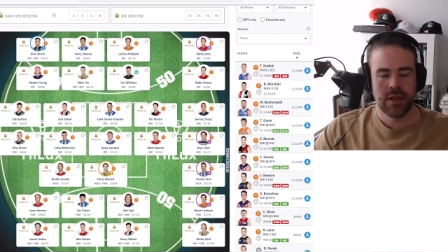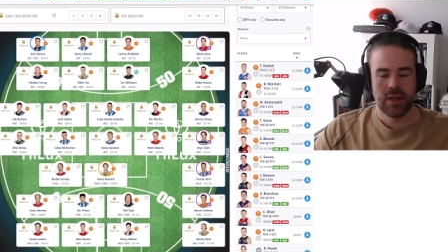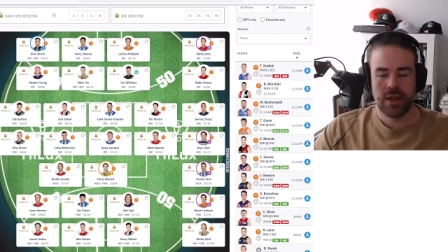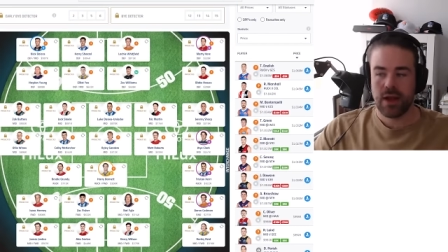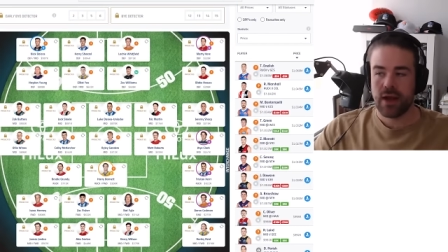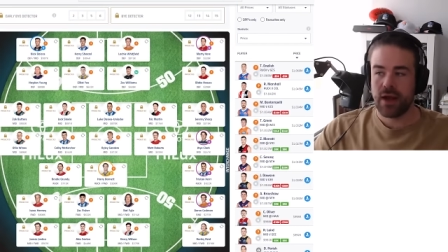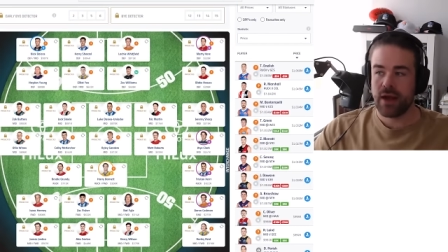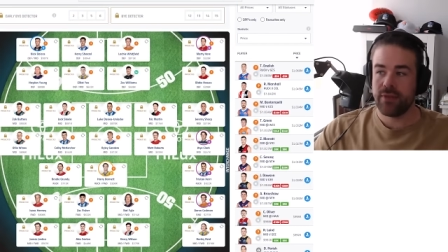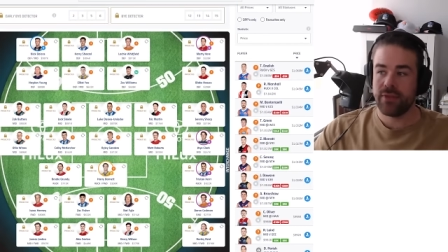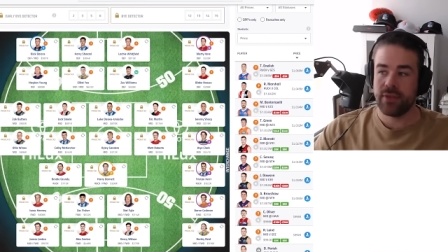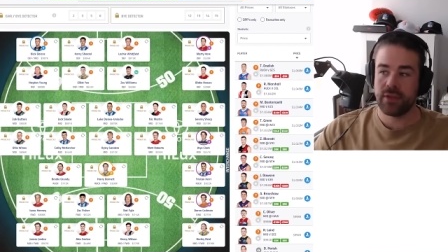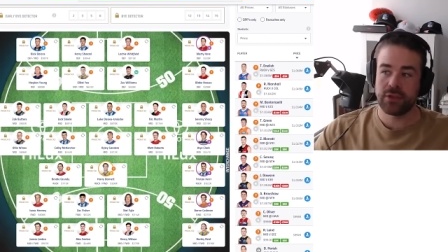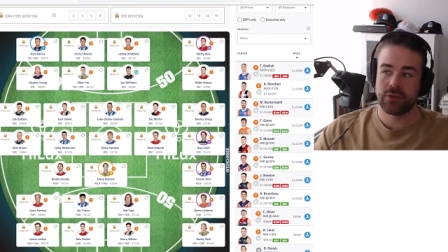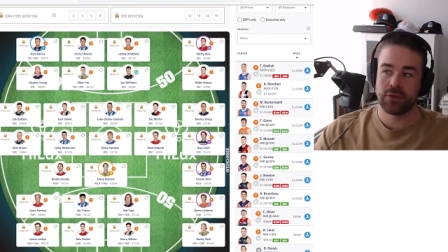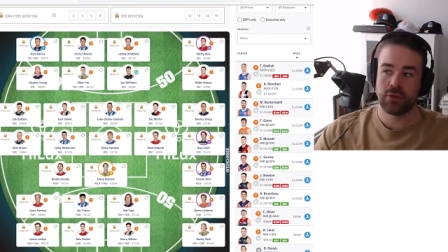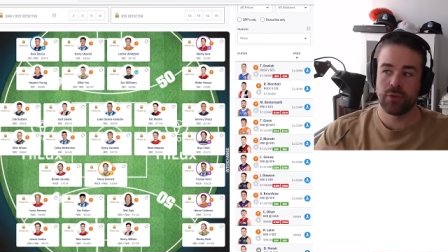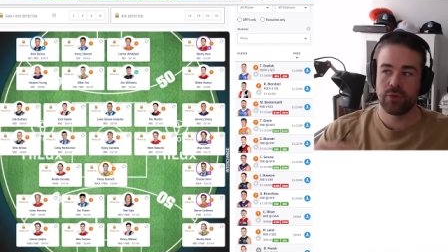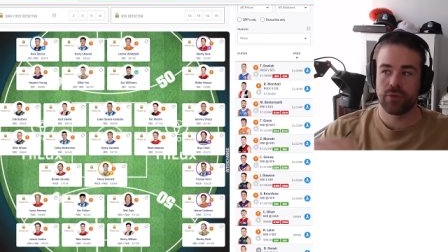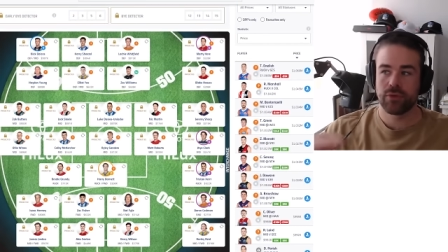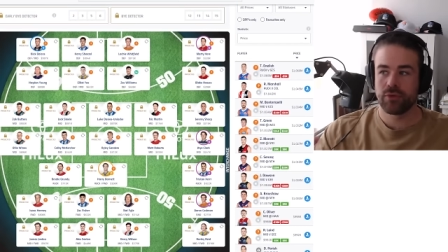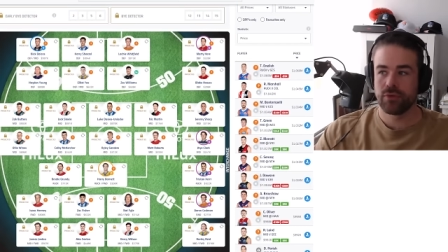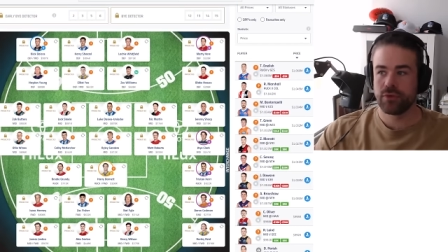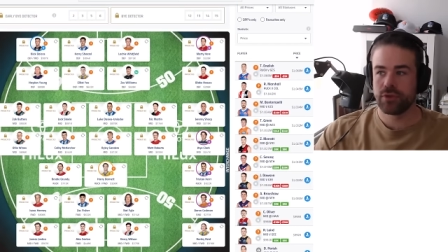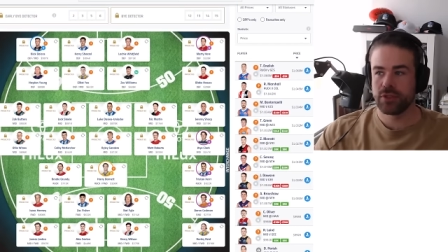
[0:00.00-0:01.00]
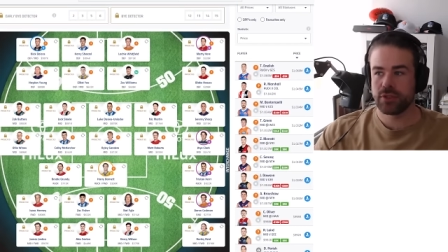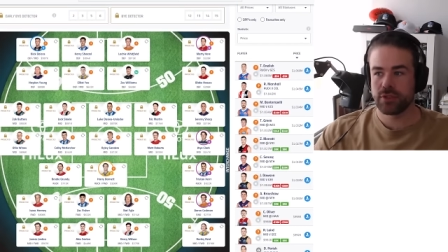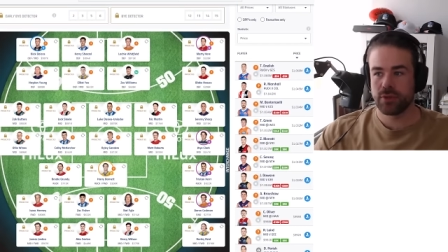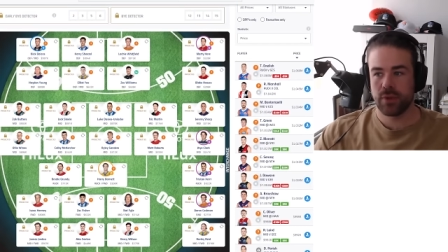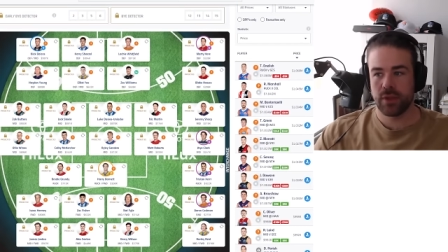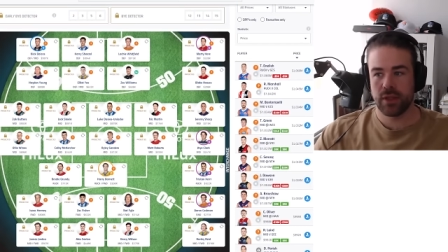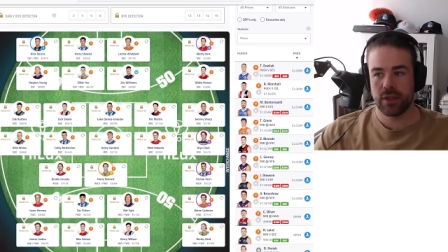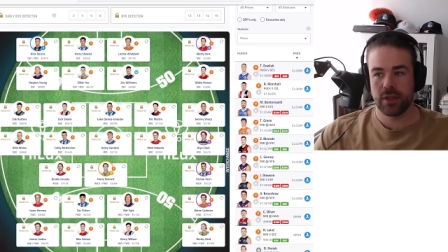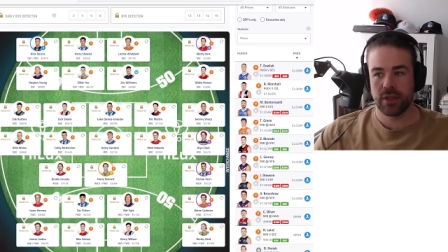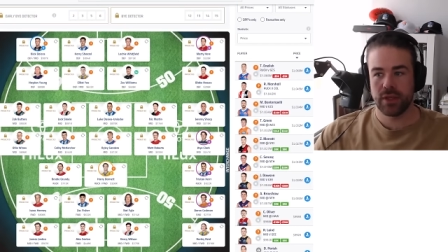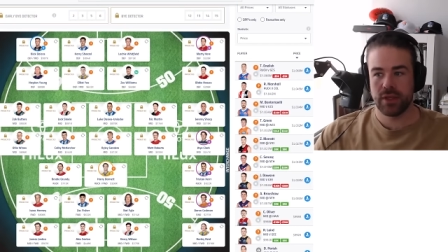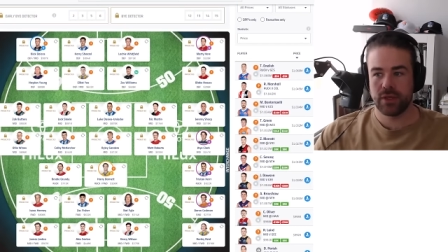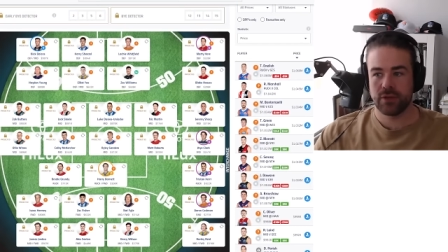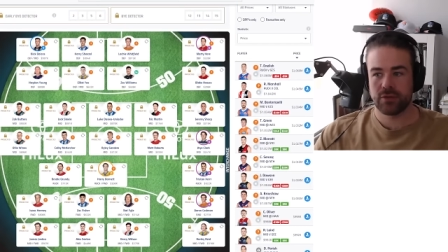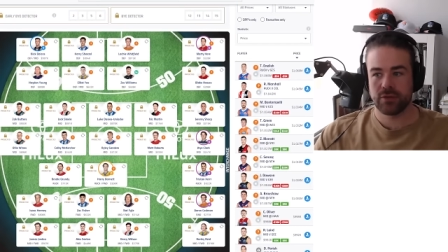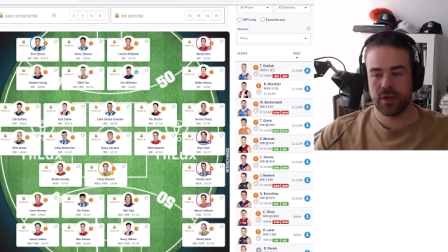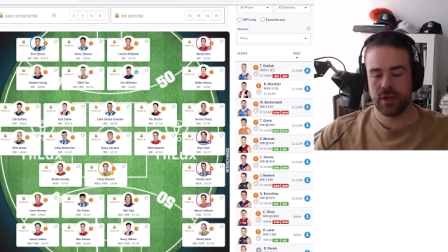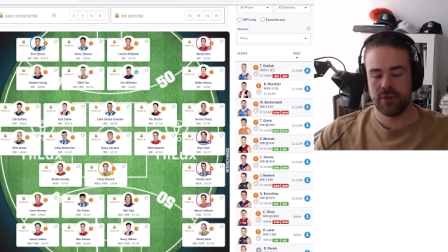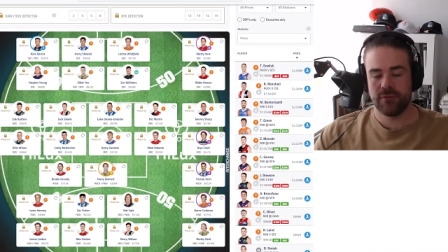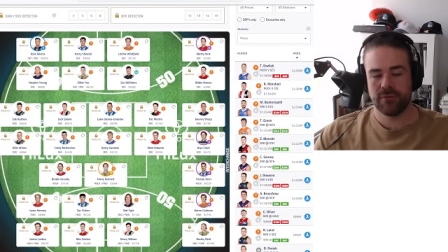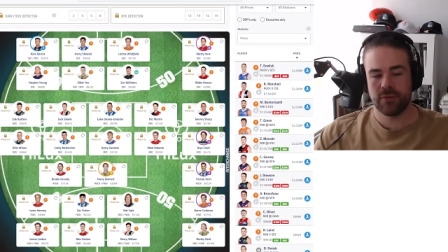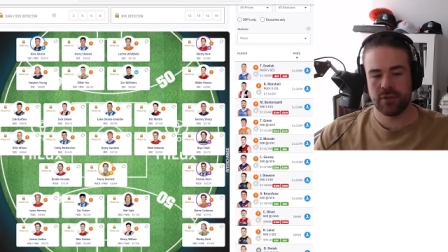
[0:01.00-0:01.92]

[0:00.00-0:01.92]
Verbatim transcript: uh, and then talk through just quickly trade